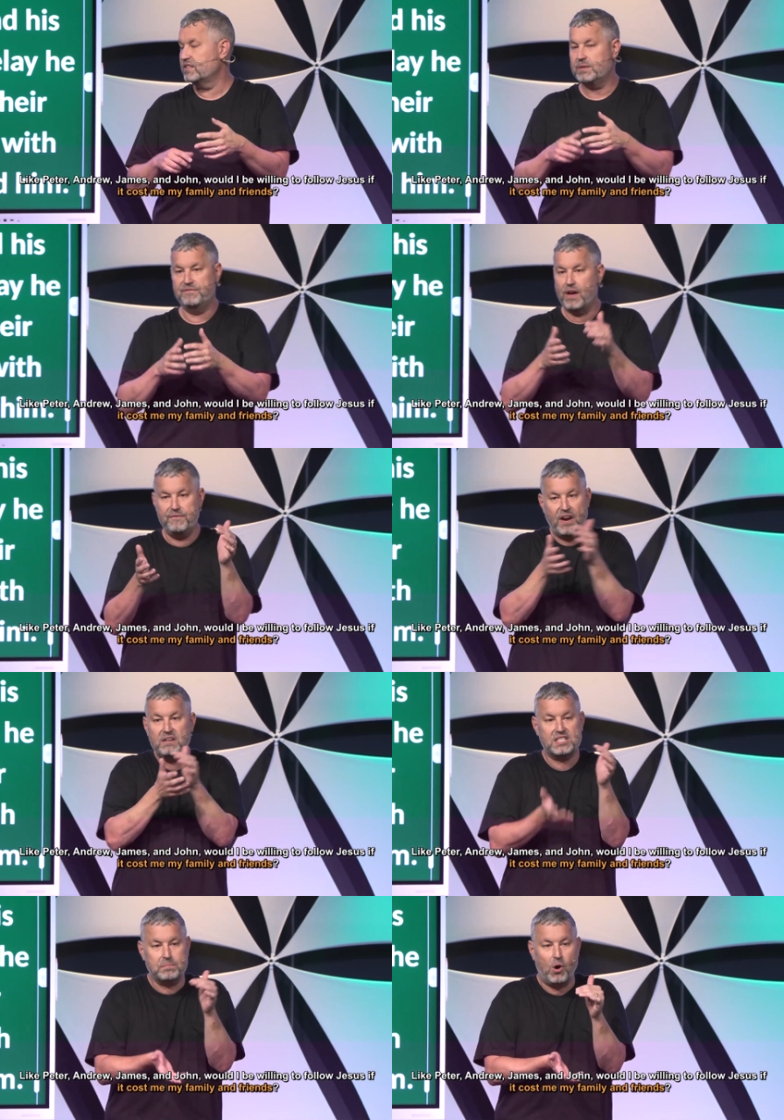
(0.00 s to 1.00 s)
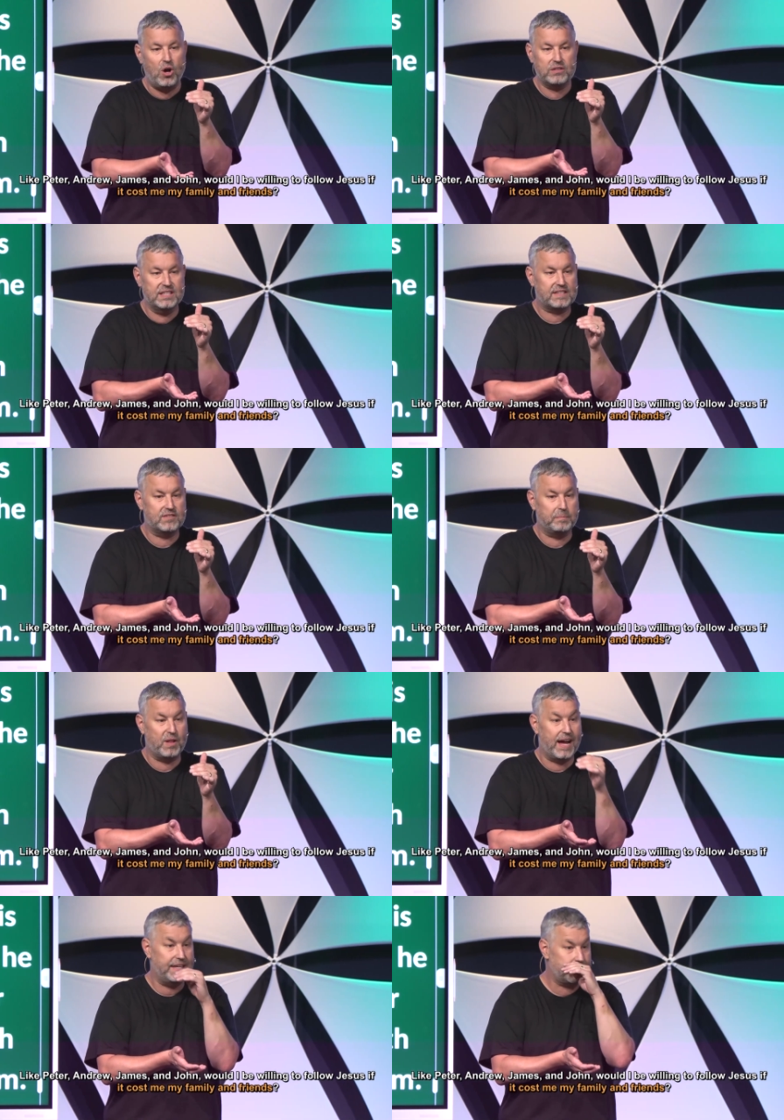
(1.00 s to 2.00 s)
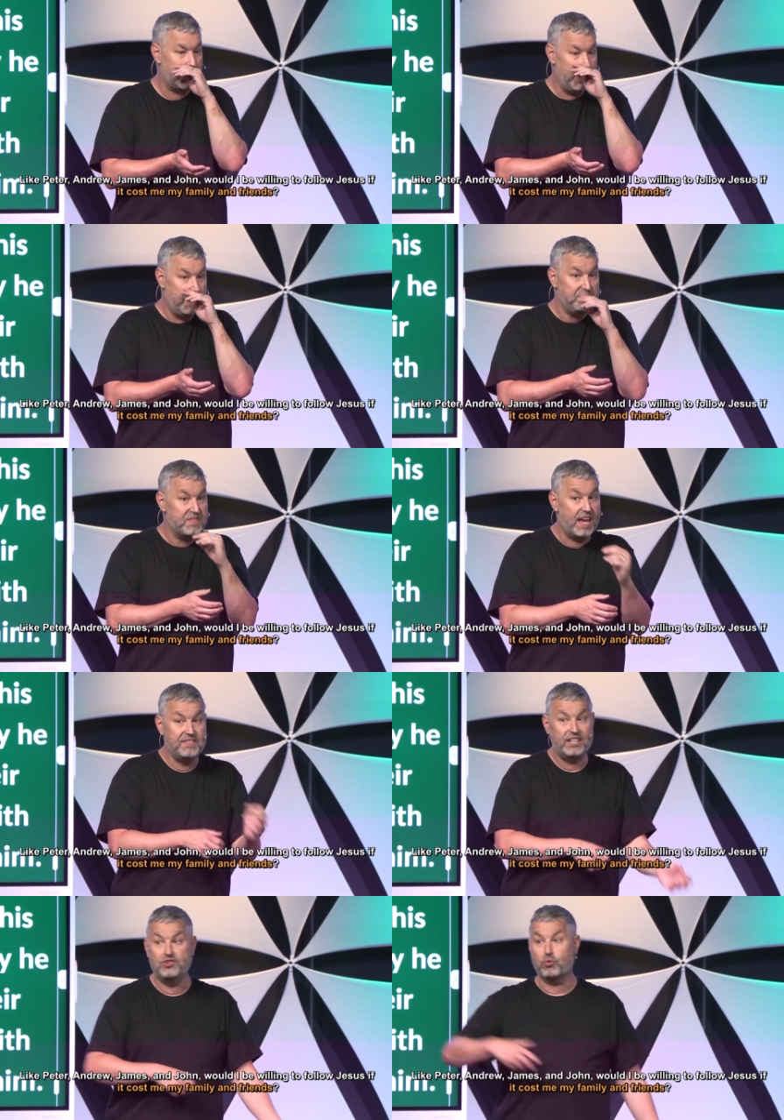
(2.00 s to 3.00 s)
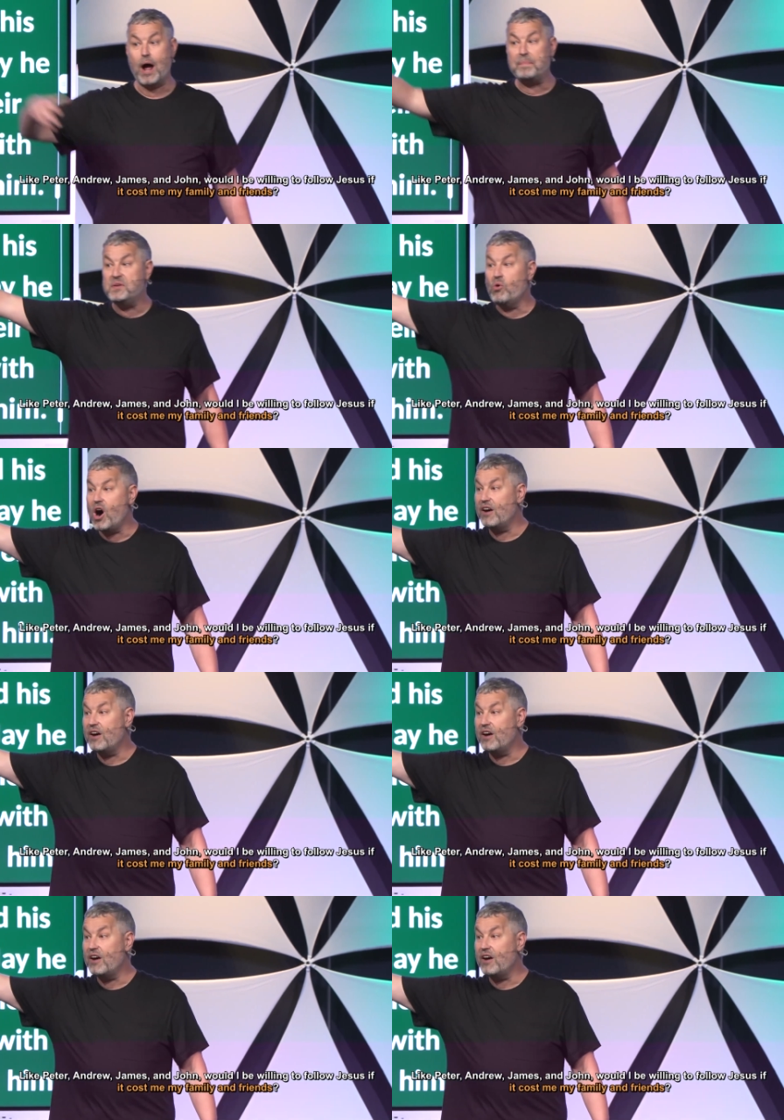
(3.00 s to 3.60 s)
some very small list of supplies, and they drop you